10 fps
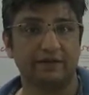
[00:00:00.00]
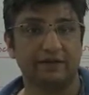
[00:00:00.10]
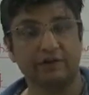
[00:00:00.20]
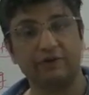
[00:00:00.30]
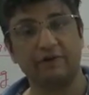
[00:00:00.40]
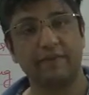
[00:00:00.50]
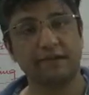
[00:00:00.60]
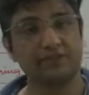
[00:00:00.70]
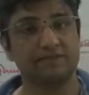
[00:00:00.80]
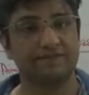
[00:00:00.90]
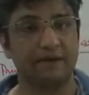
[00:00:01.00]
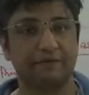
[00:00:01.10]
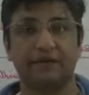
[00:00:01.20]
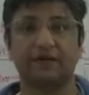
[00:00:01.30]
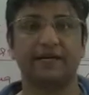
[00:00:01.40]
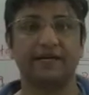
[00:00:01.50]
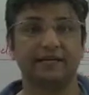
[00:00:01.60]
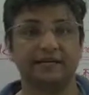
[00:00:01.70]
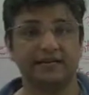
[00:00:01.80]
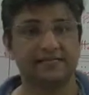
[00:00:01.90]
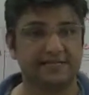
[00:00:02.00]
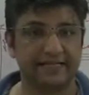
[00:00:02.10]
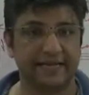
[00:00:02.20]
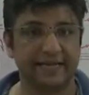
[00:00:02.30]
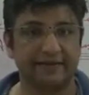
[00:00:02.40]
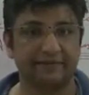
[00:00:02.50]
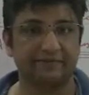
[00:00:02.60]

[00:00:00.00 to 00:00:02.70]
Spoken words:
Thank you very much. Have a good day. Take care.